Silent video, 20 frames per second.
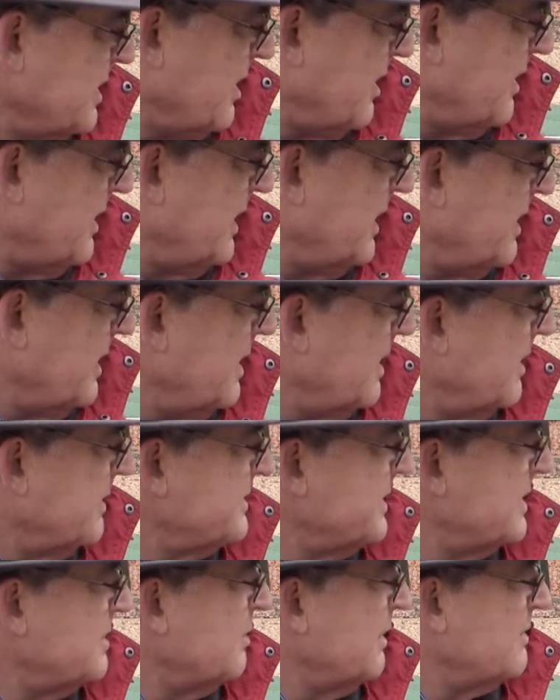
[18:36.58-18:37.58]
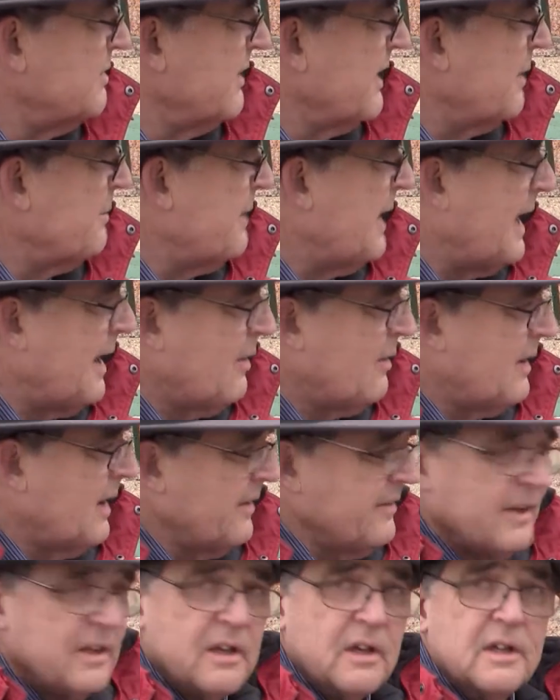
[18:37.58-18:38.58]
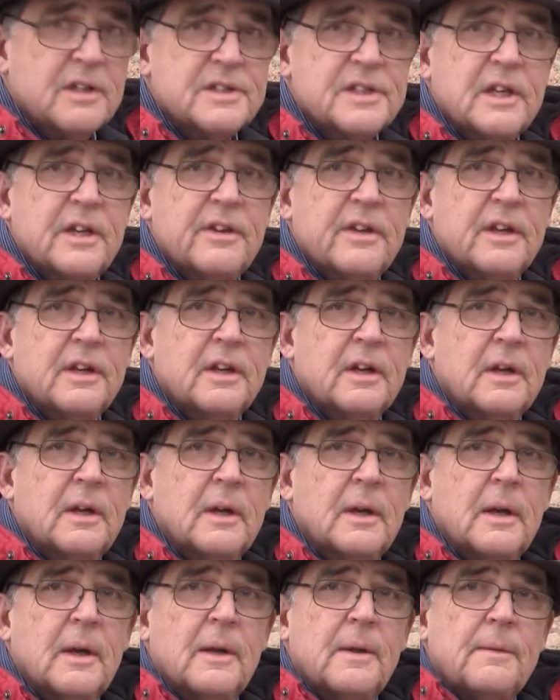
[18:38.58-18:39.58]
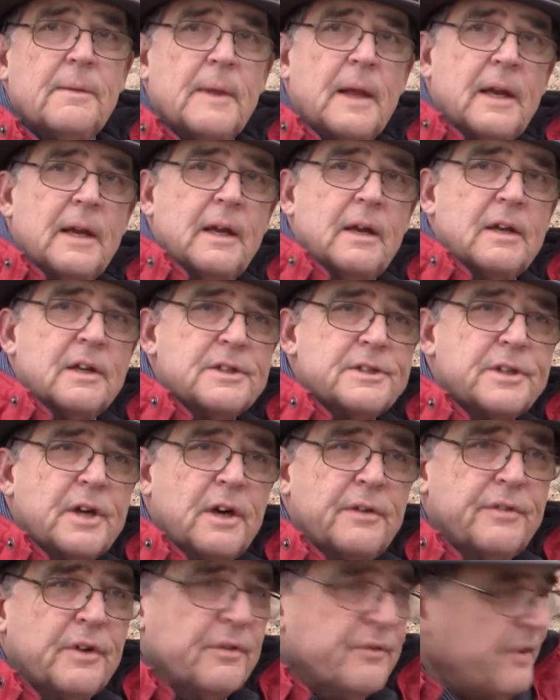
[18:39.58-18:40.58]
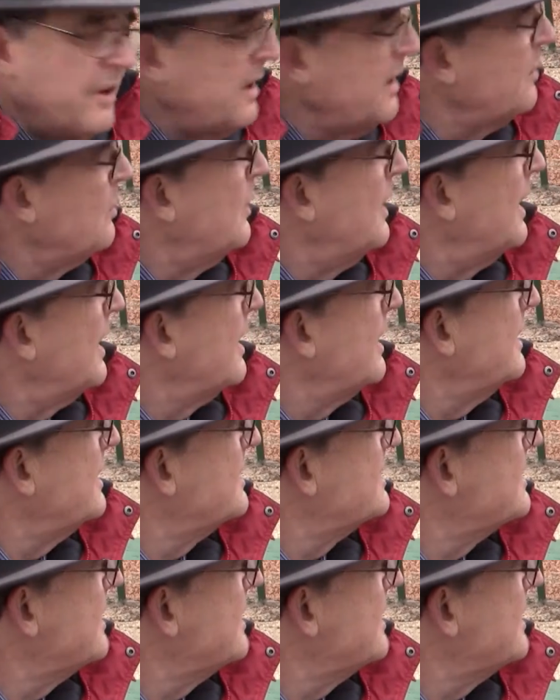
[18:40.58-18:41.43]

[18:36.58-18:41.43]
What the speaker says: or a situation without power, I think you can see that it can serve you very well, and it's